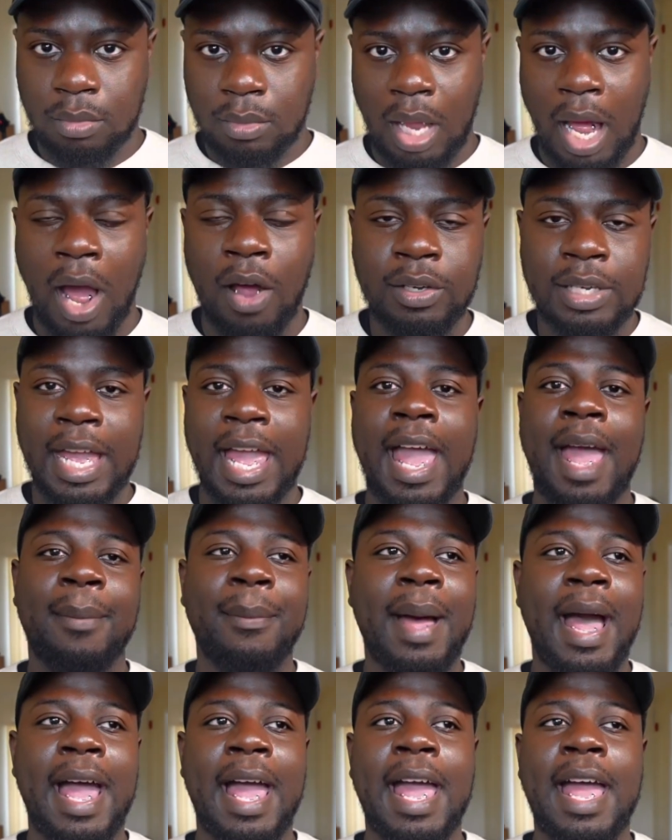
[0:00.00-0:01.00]
I only had
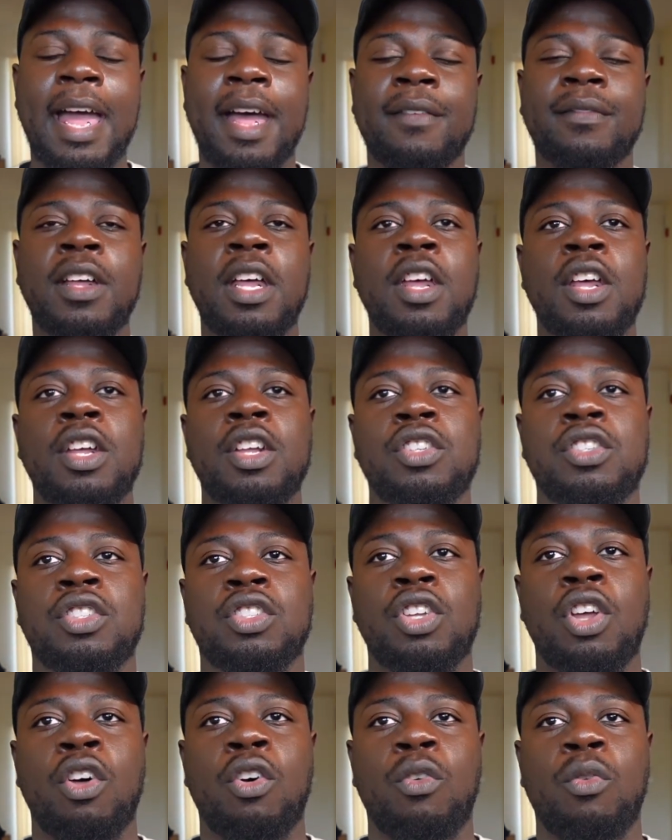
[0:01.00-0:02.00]
my half.
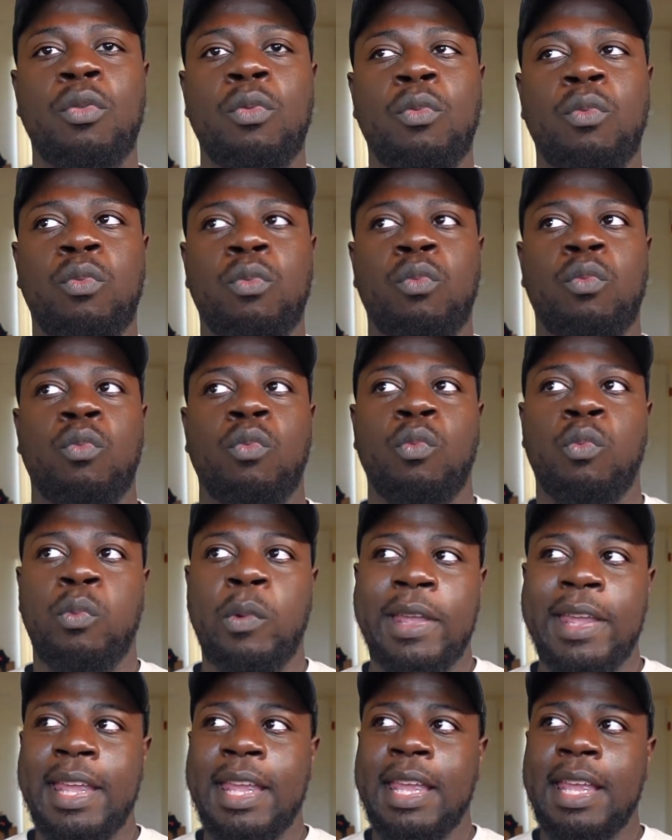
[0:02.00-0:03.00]
So
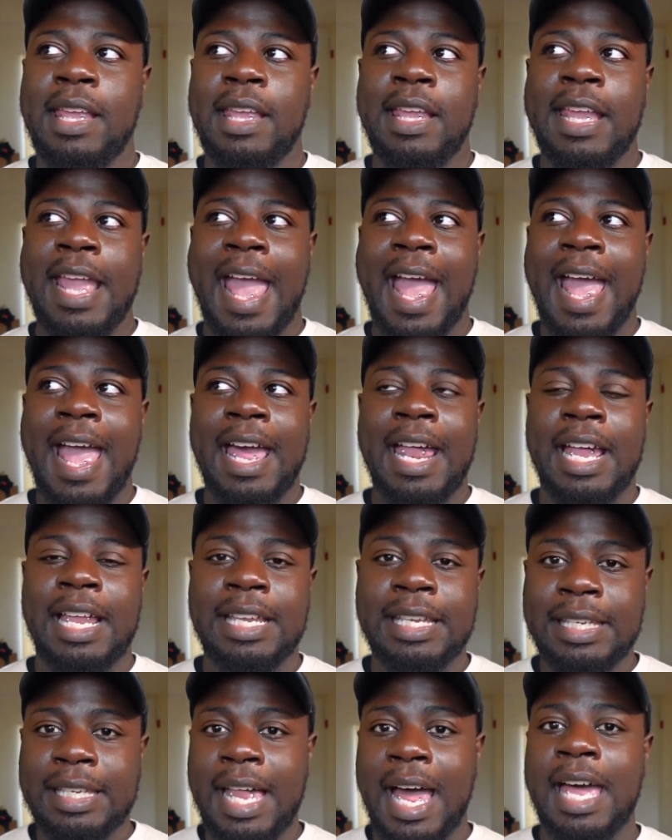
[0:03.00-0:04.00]
we had
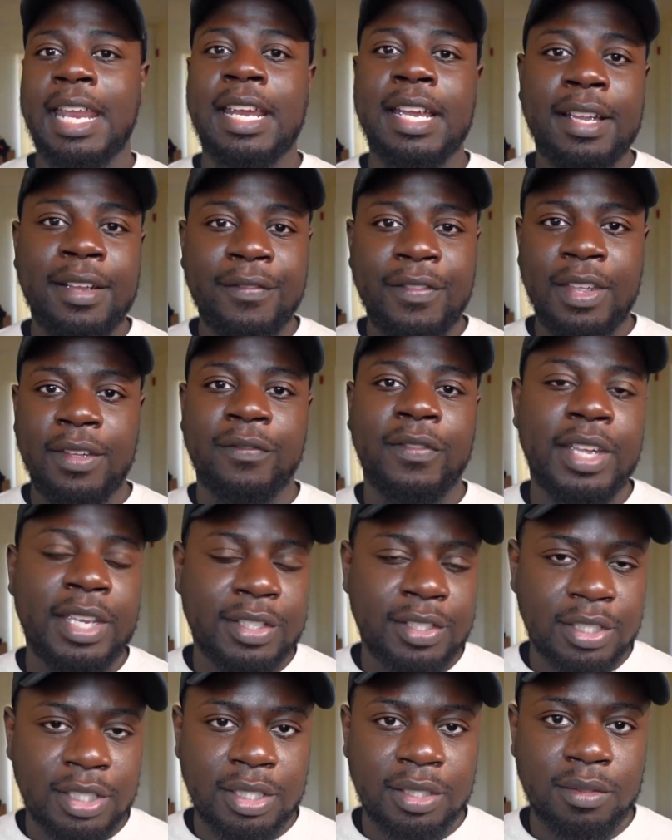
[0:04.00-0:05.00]
a lot of
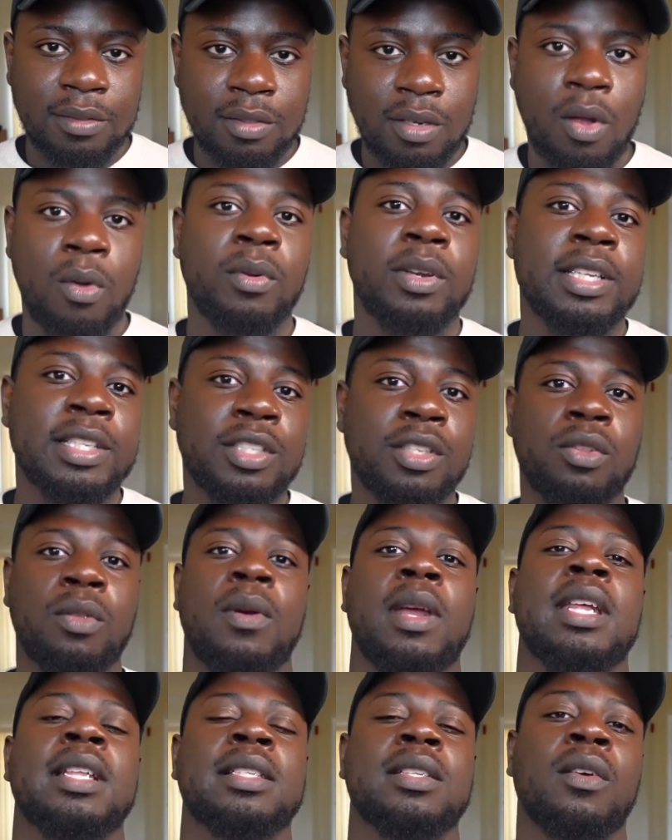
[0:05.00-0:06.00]
eviction notice
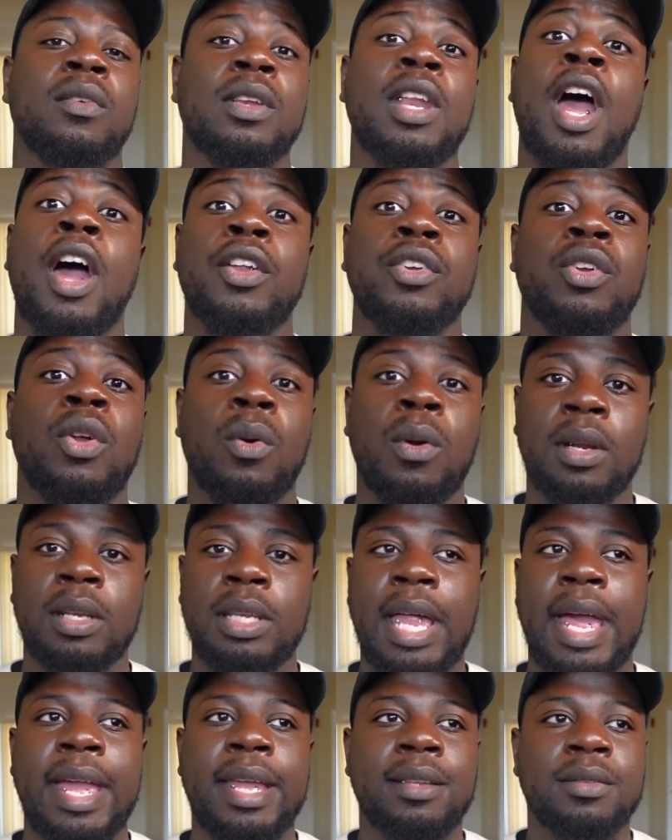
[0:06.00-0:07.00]
threats on our door,
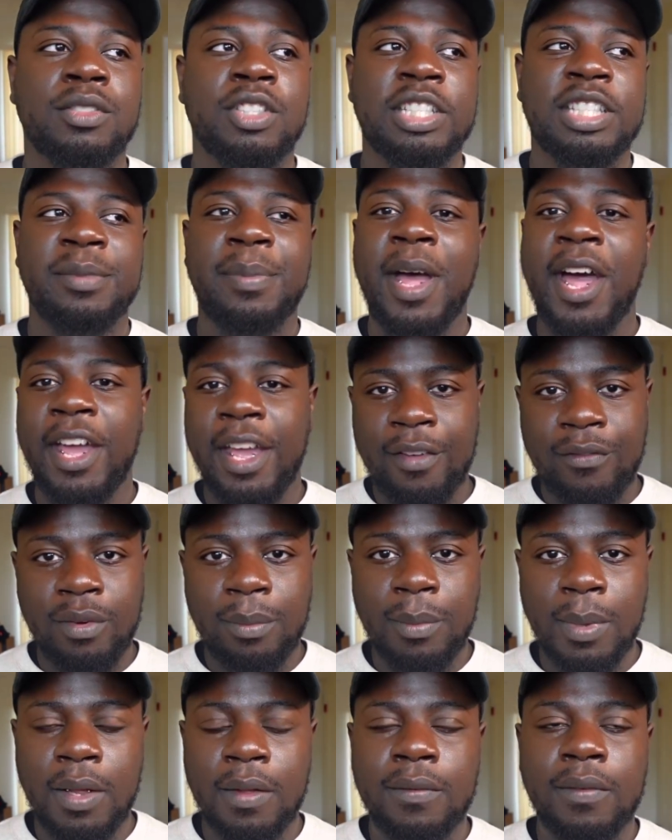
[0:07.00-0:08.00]
like just about every
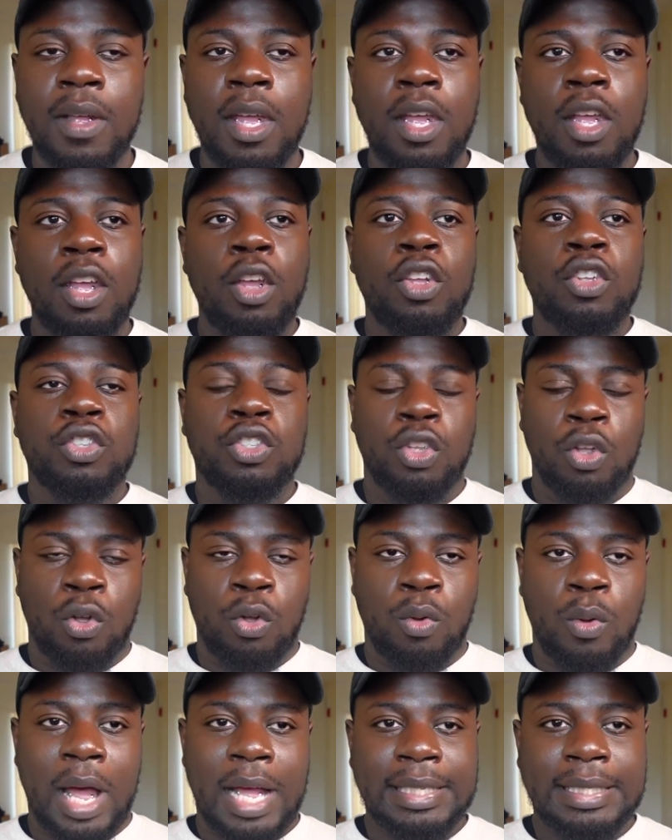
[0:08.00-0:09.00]
month.
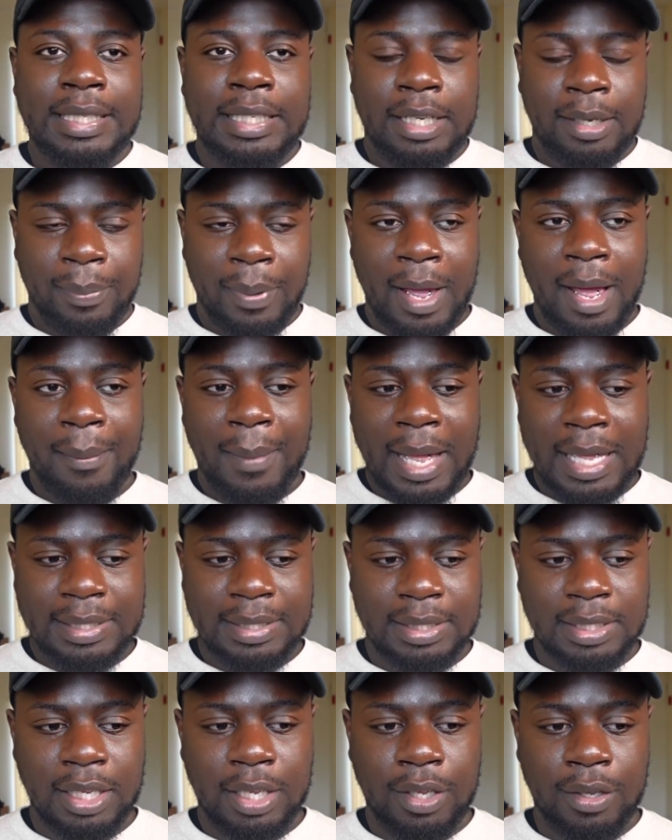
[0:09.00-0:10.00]
So I took it upon
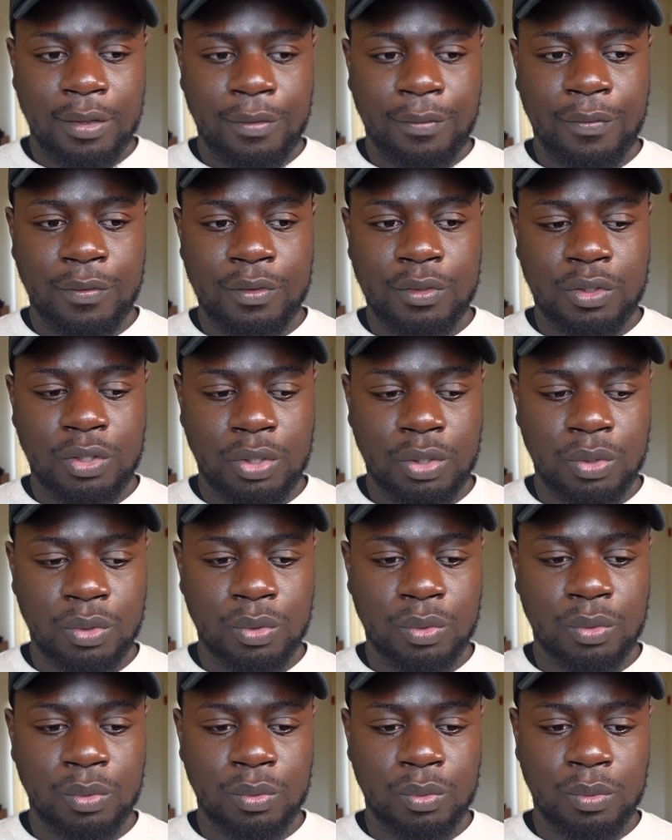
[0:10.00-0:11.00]
myself
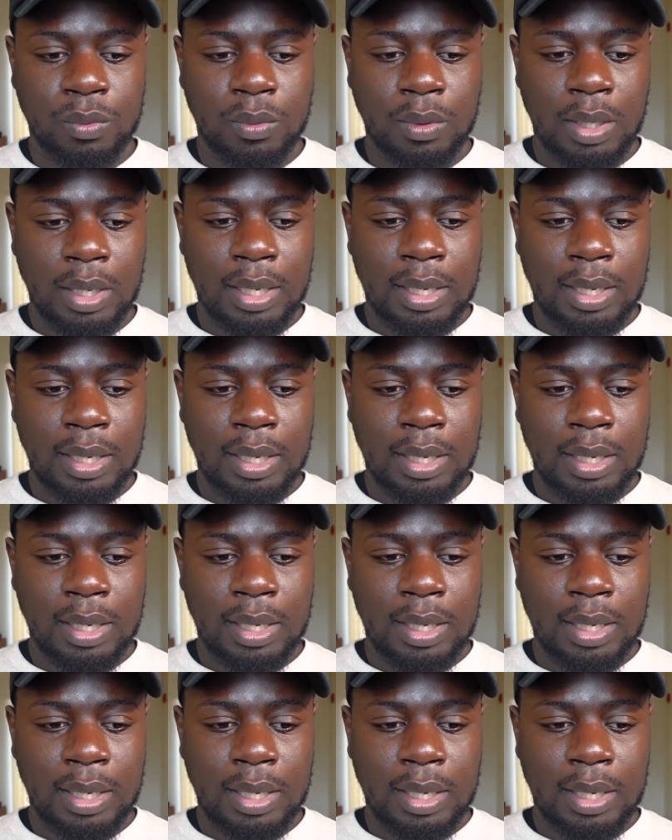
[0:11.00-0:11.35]
to